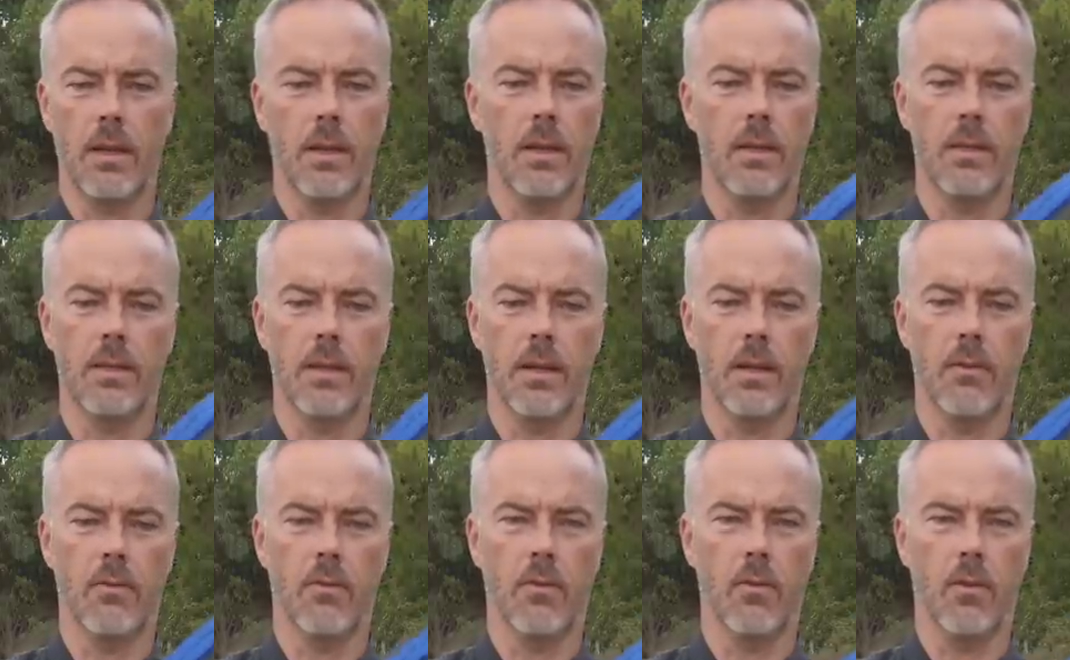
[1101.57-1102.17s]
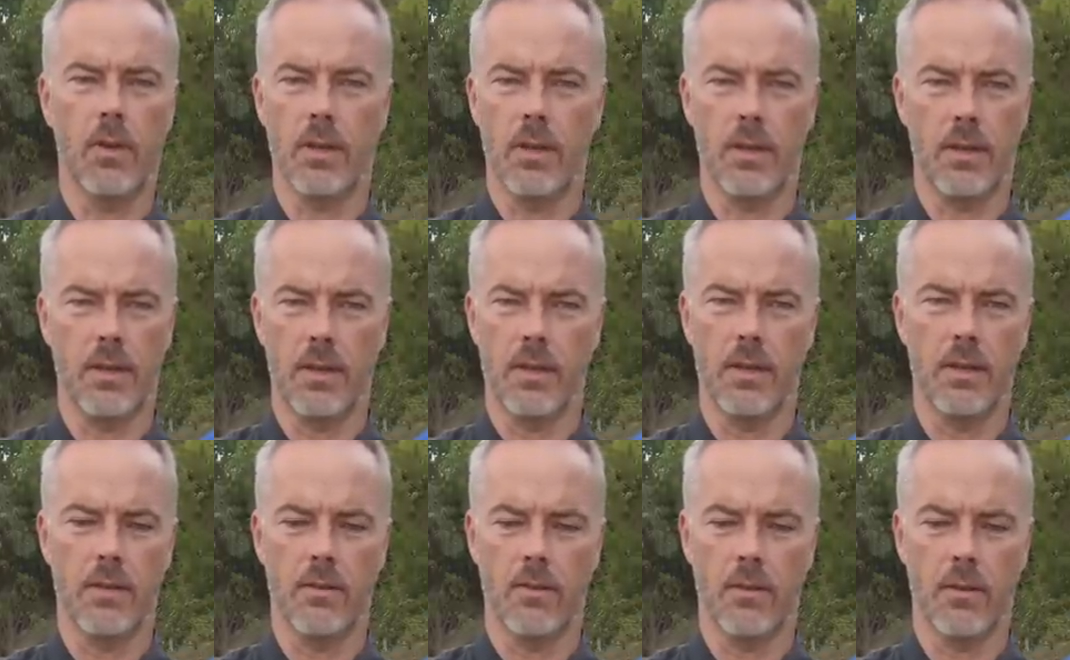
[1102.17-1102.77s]
this arrow rest
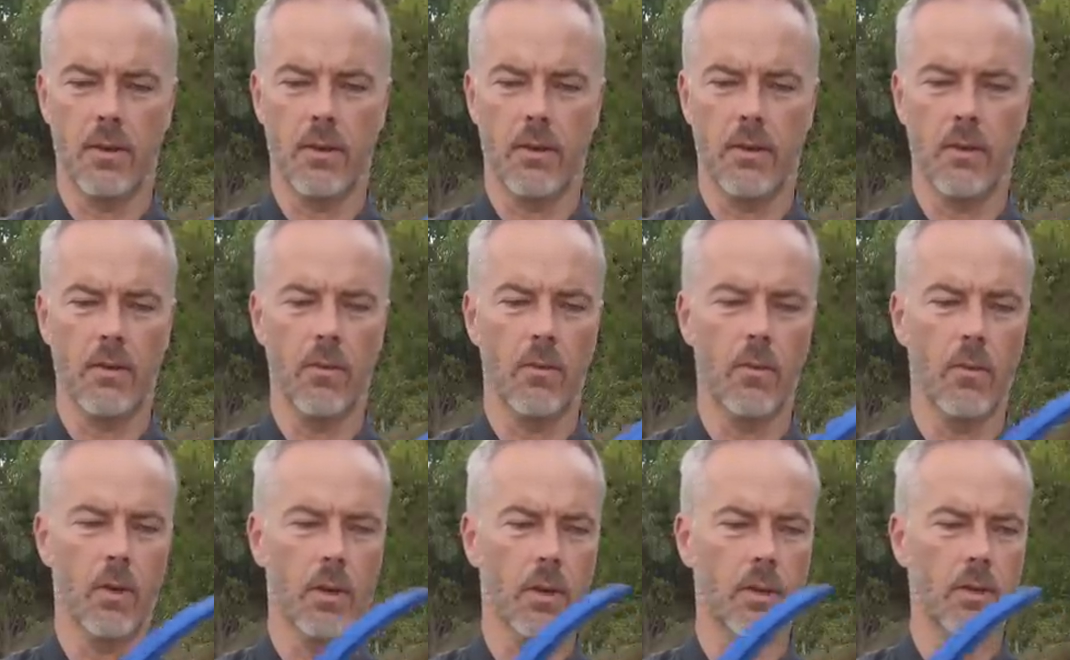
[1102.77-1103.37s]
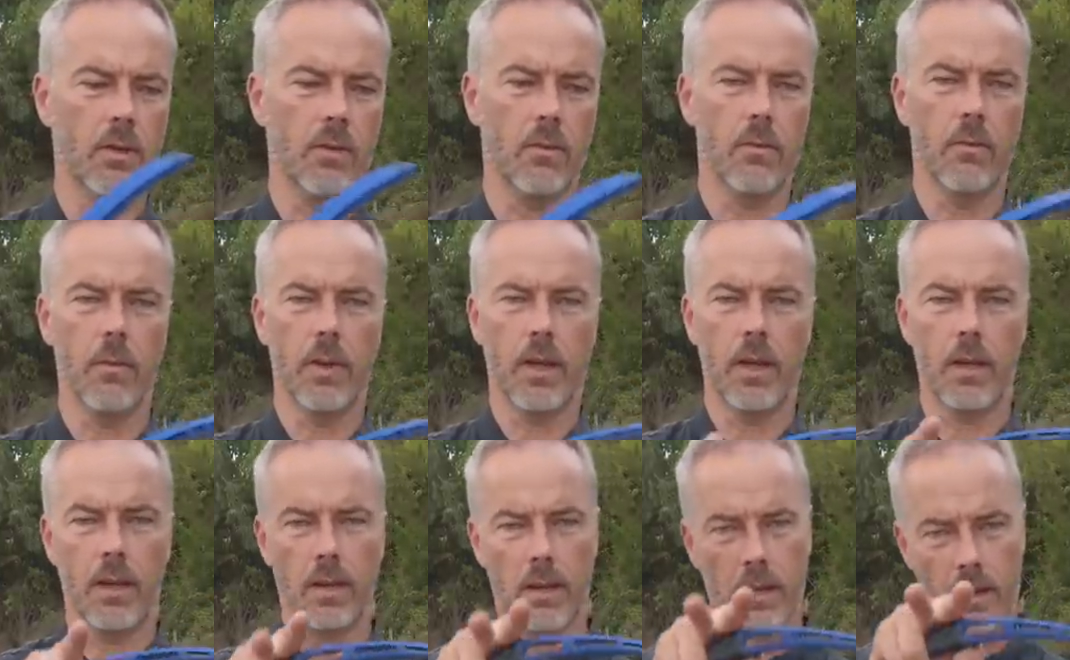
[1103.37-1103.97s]
is not going to work, so
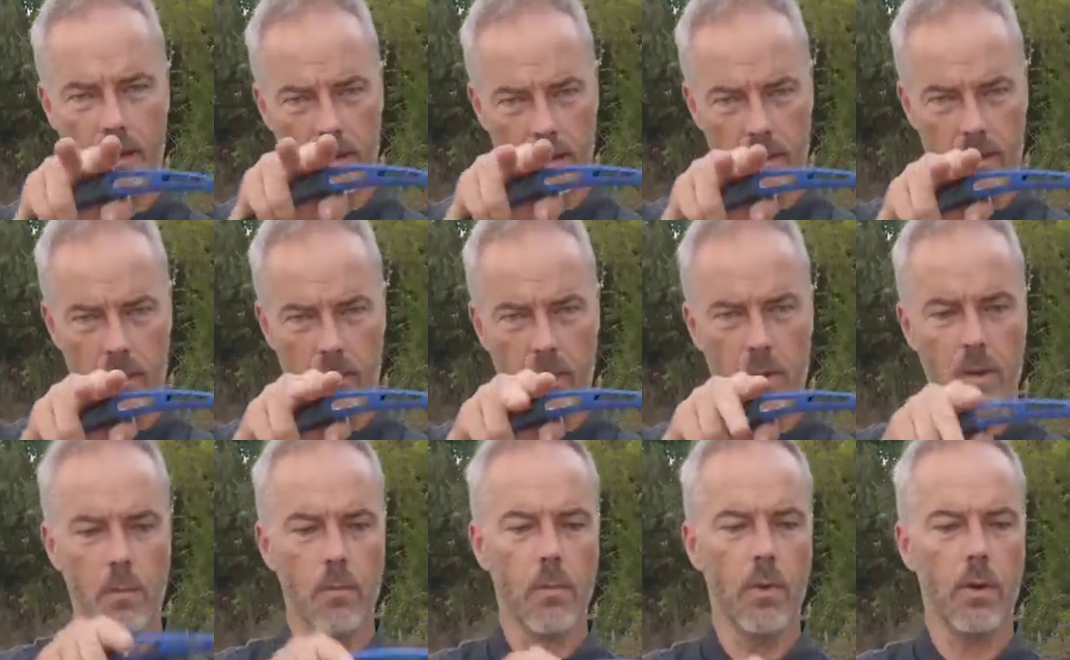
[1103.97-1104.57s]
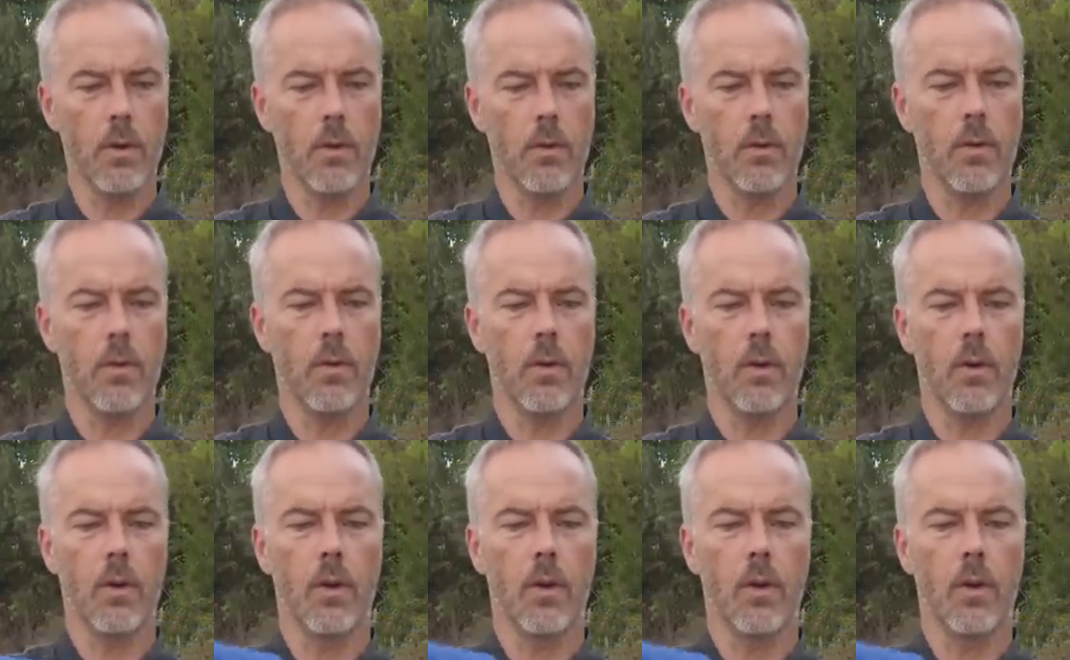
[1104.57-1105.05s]
make a twin bow.